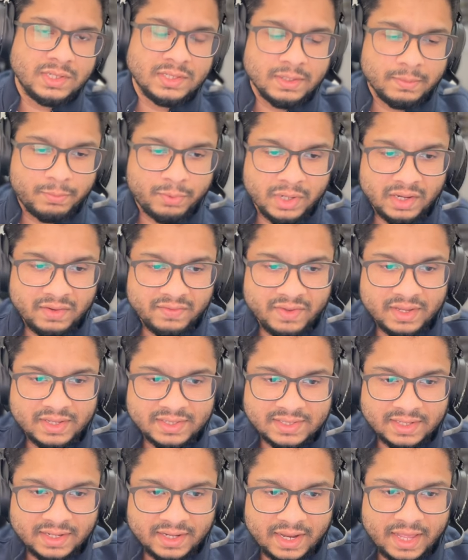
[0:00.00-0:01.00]
in the
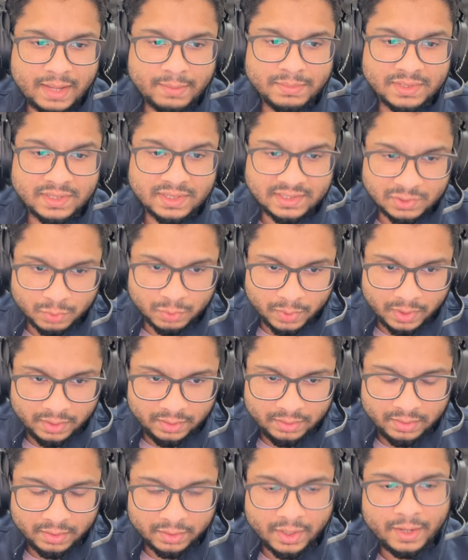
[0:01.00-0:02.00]
previous labs as
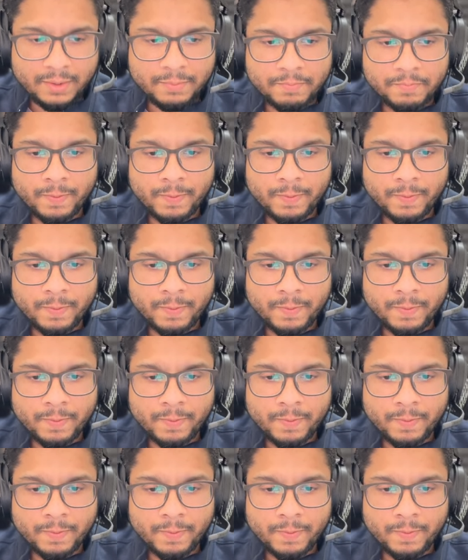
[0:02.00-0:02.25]
well. Okay,